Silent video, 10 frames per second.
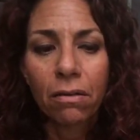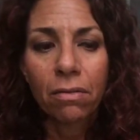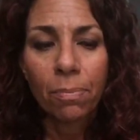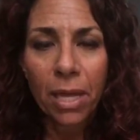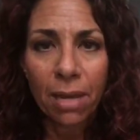
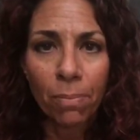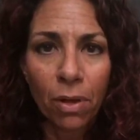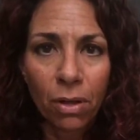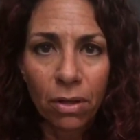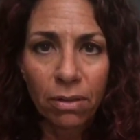the
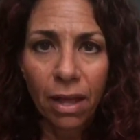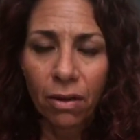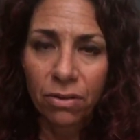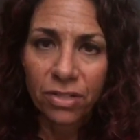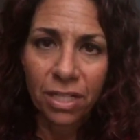people that
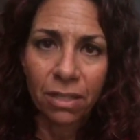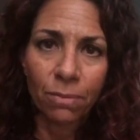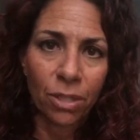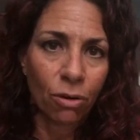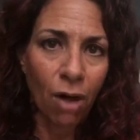are dealing
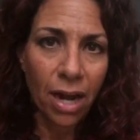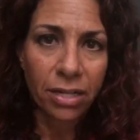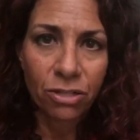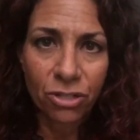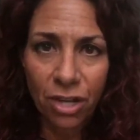with
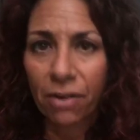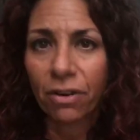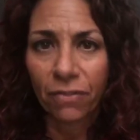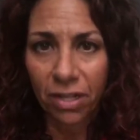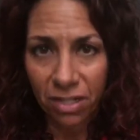chronic
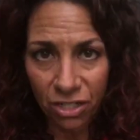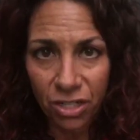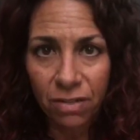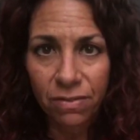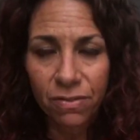degenerative
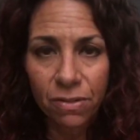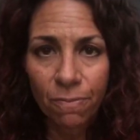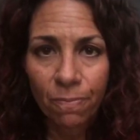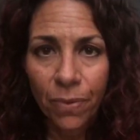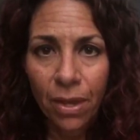conditions
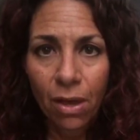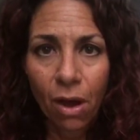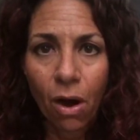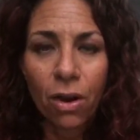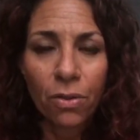
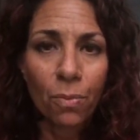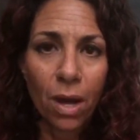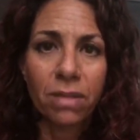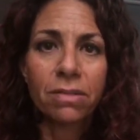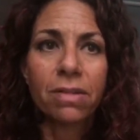are the
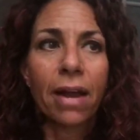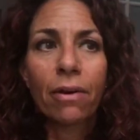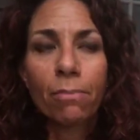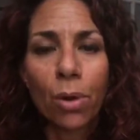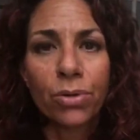ones that
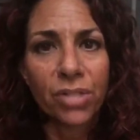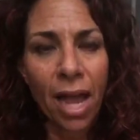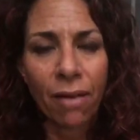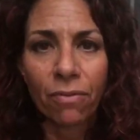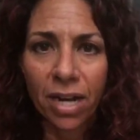are most
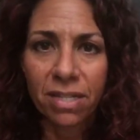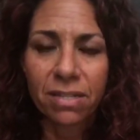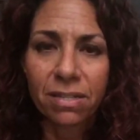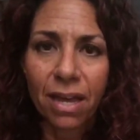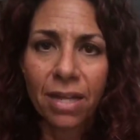at
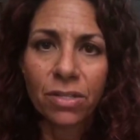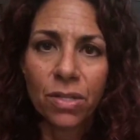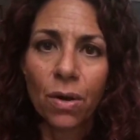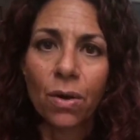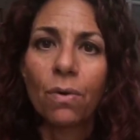risk. And
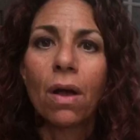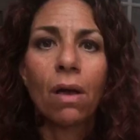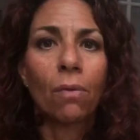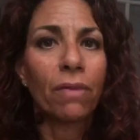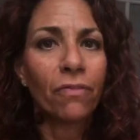so
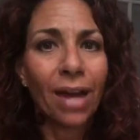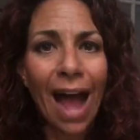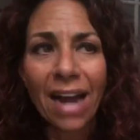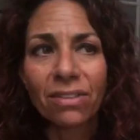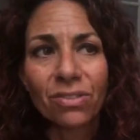we've
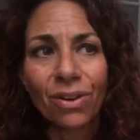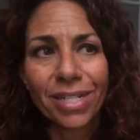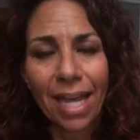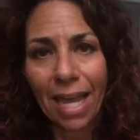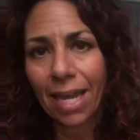got to start
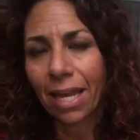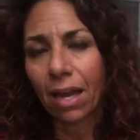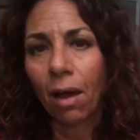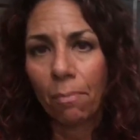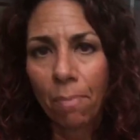taking
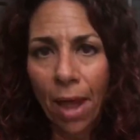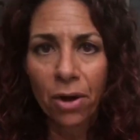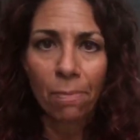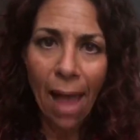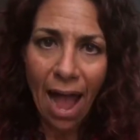a
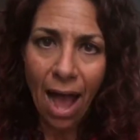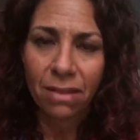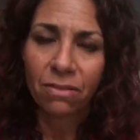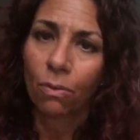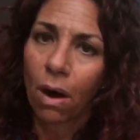better
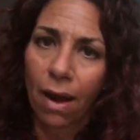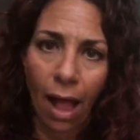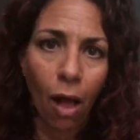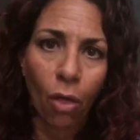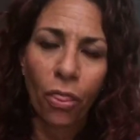path to our
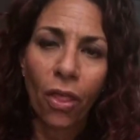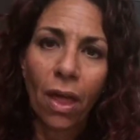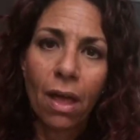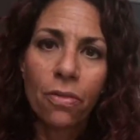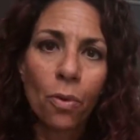health.
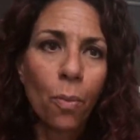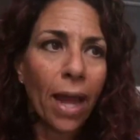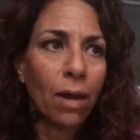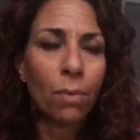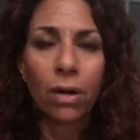The
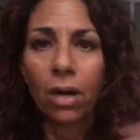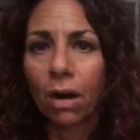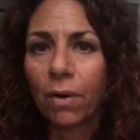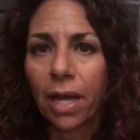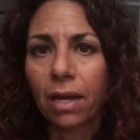way we're
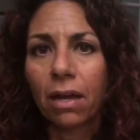going,